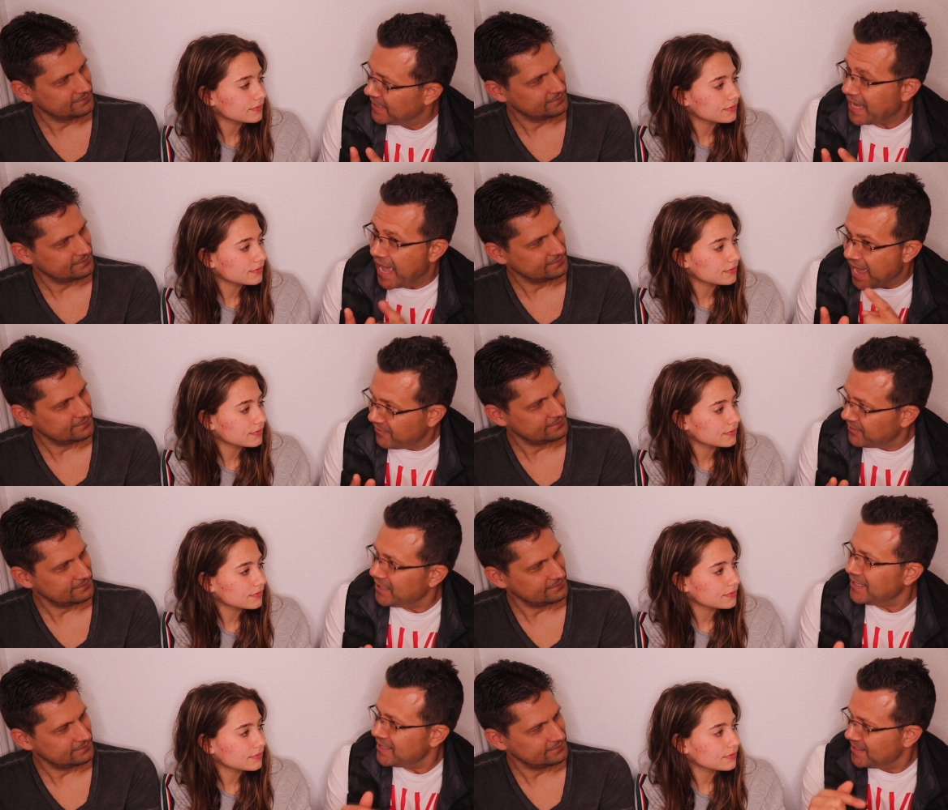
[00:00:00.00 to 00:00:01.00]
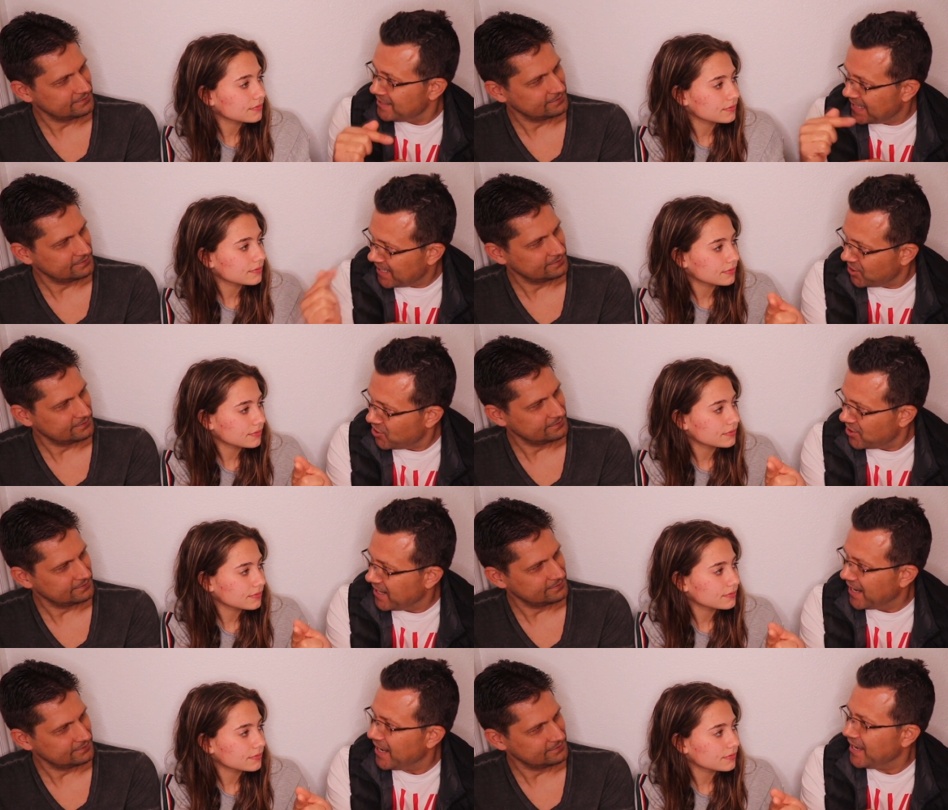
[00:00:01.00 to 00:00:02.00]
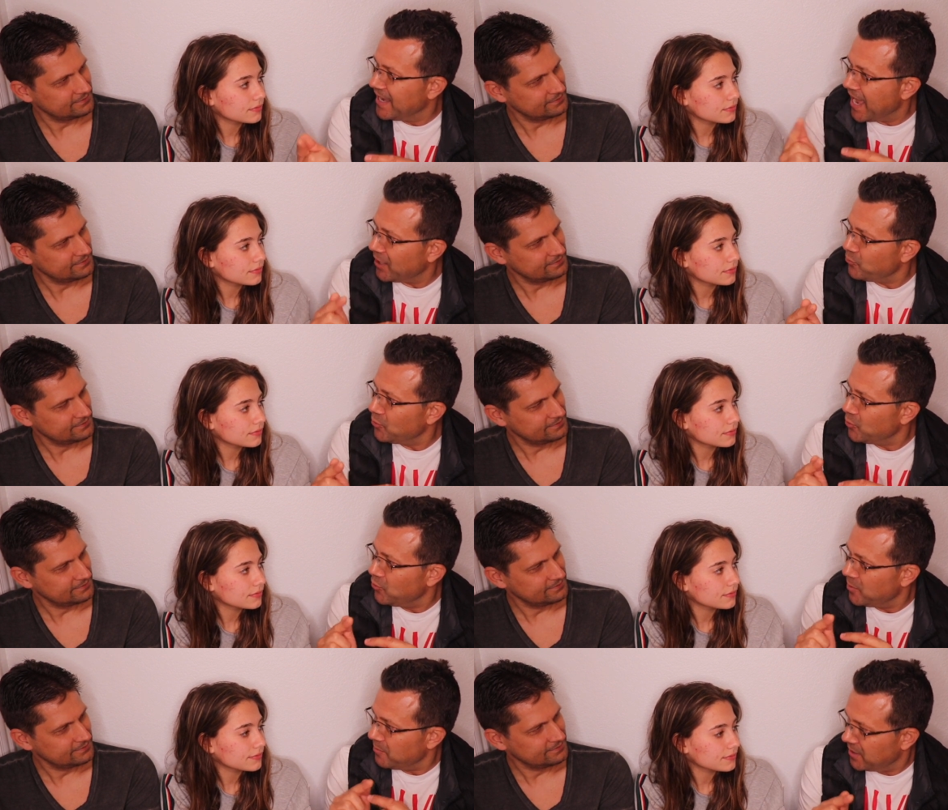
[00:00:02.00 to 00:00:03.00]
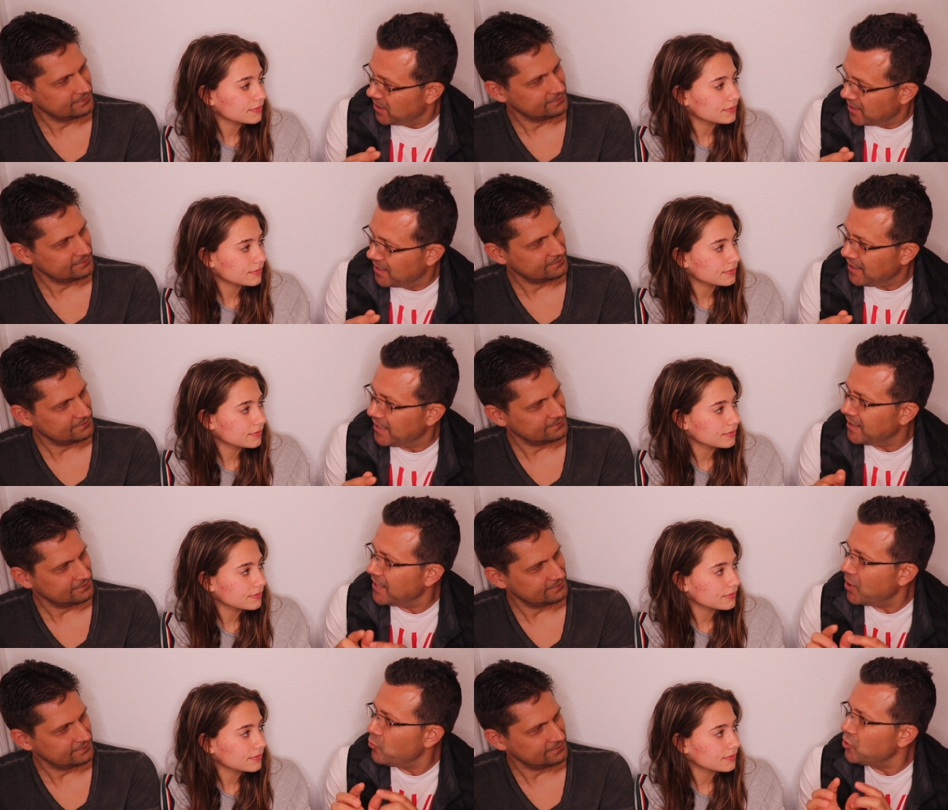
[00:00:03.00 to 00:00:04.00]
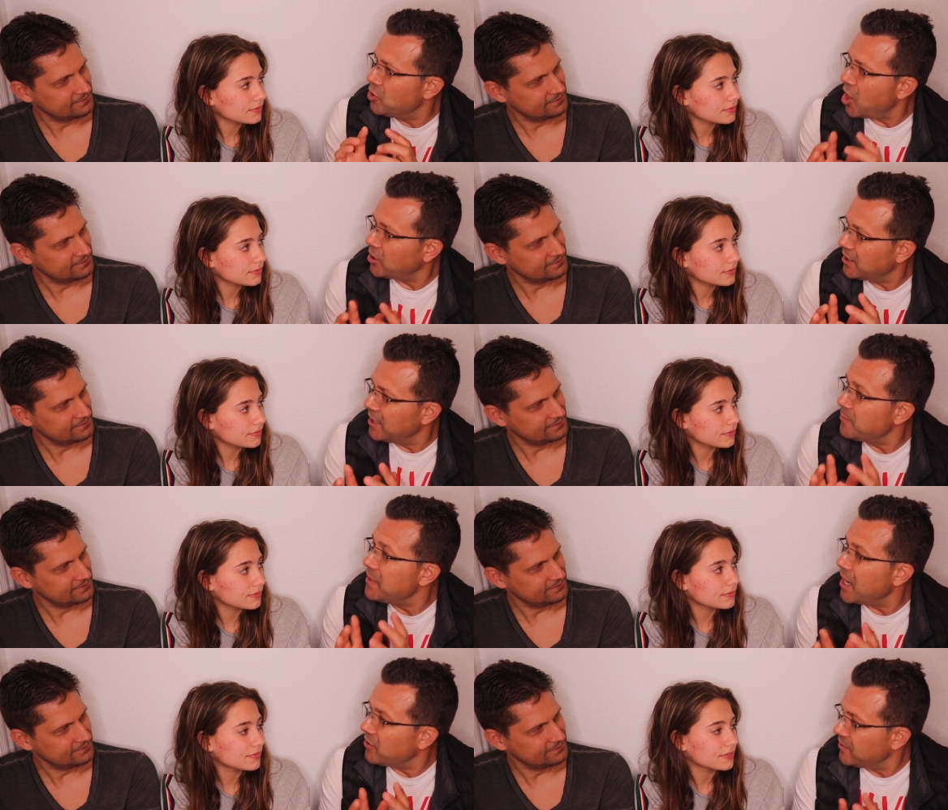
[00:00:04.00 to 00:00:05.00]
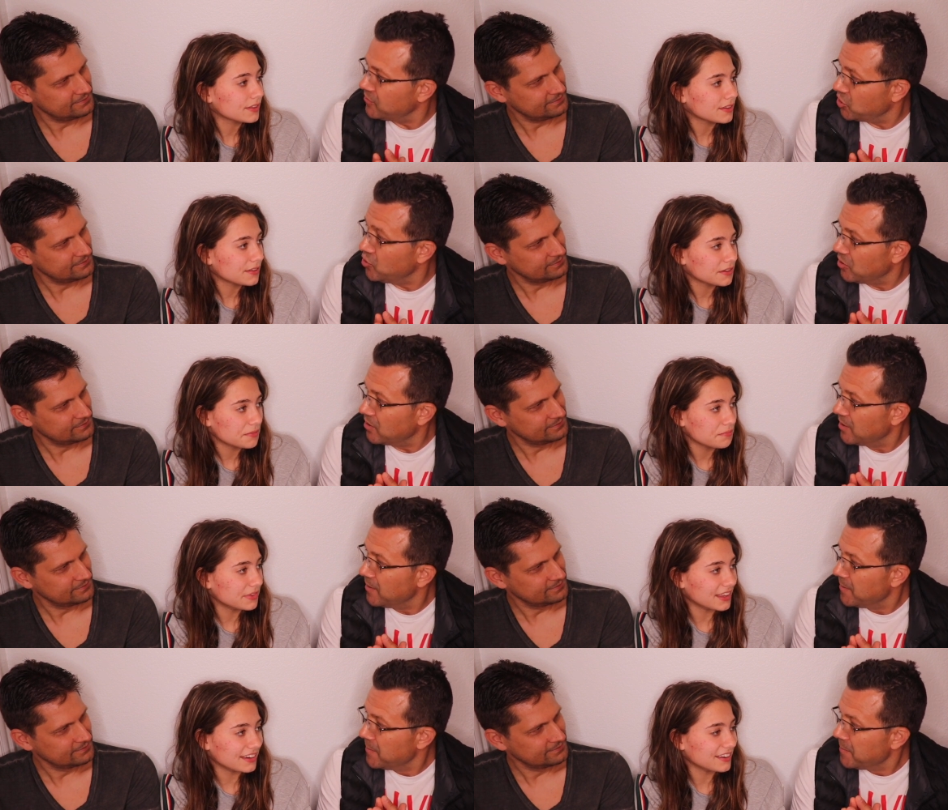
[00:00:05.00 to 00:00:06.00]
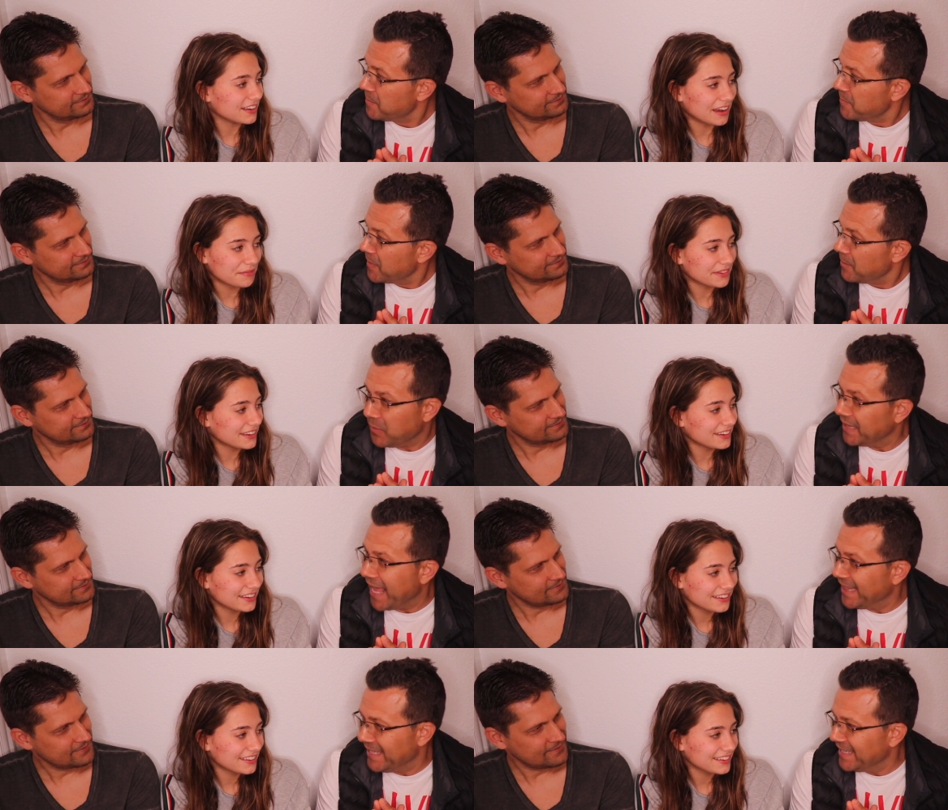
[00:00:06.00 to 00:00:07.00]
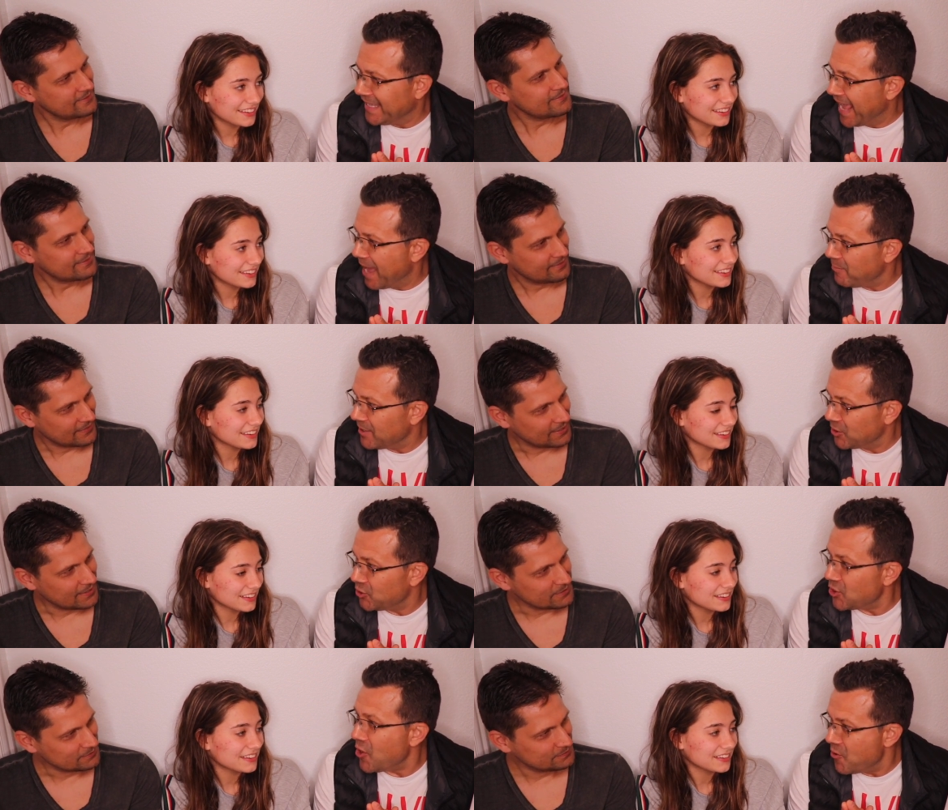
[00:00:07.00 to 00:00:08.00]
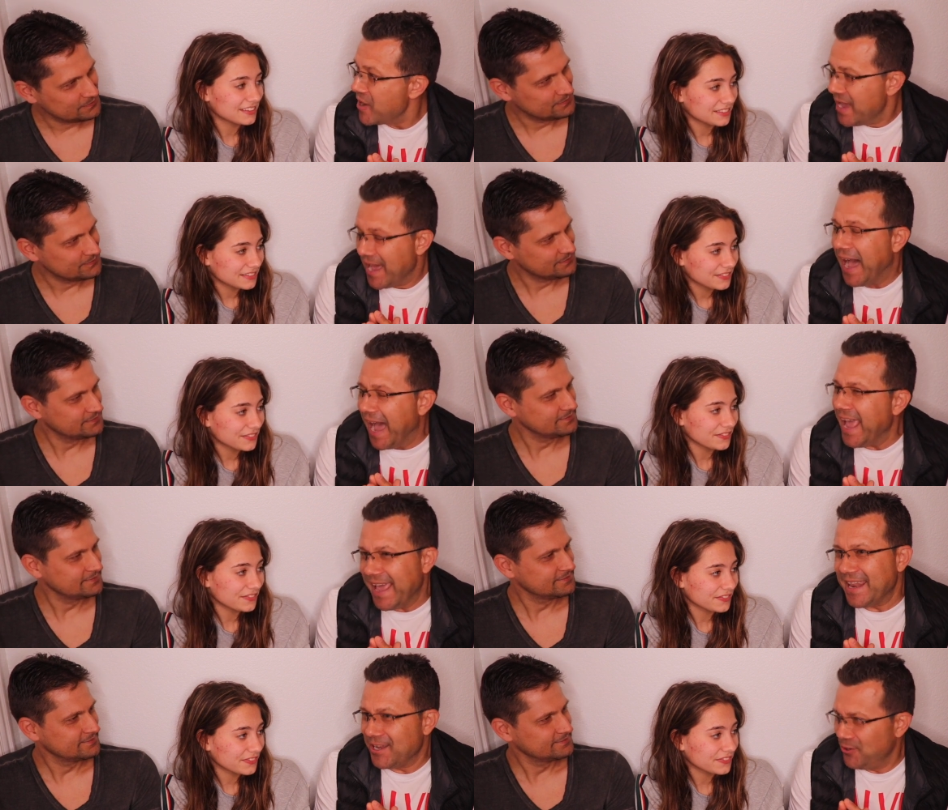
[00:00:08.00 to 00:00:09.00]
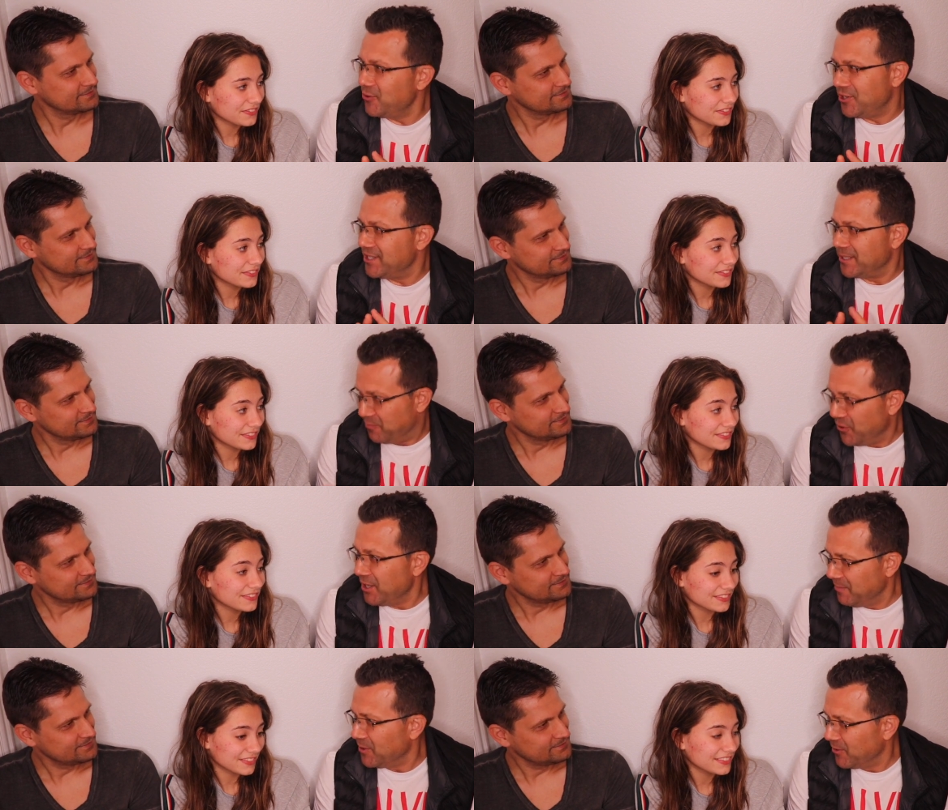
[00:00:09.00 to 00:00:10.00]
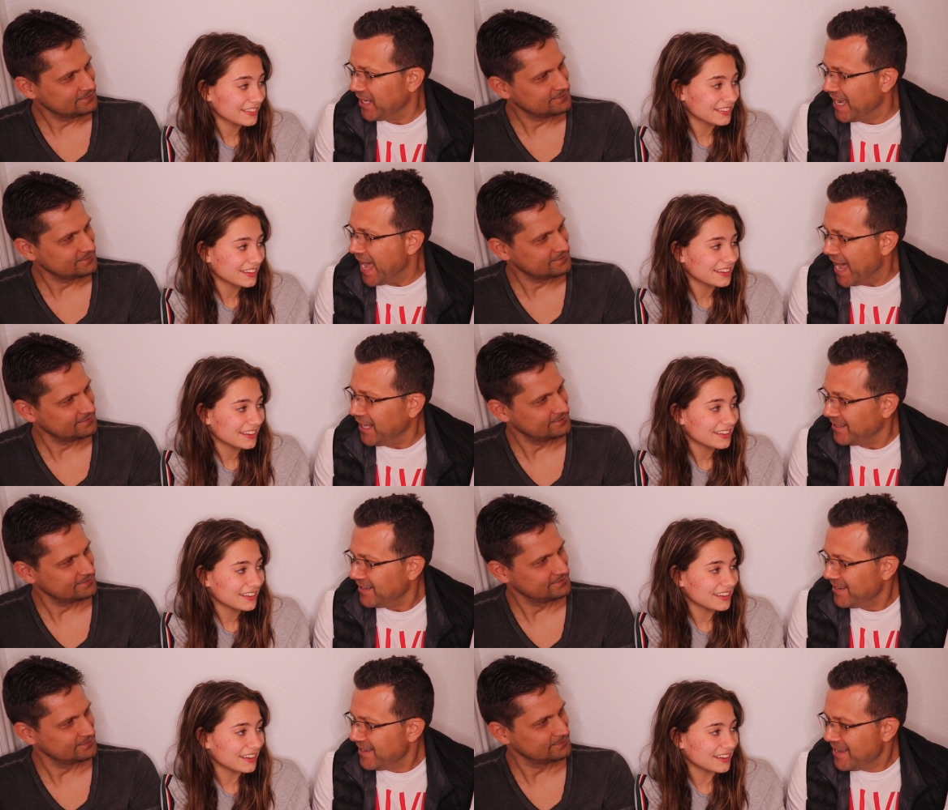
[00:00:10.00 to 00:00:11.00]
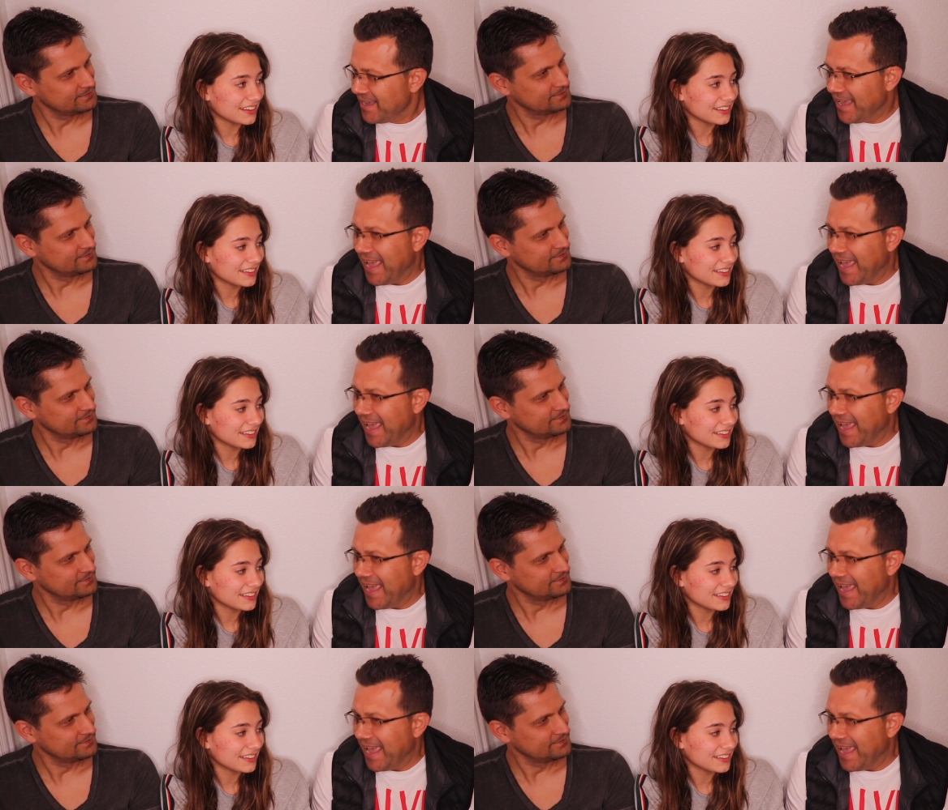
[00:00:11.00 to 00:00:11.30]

Speaker 1: that after the Saturday, God will do a miracle and they would not kick me out of school.
Speaker 2: But that didn't happen. But
Speaker 1: that didn't happen. Yeah. So I had a huge disappointment with God. Yeah.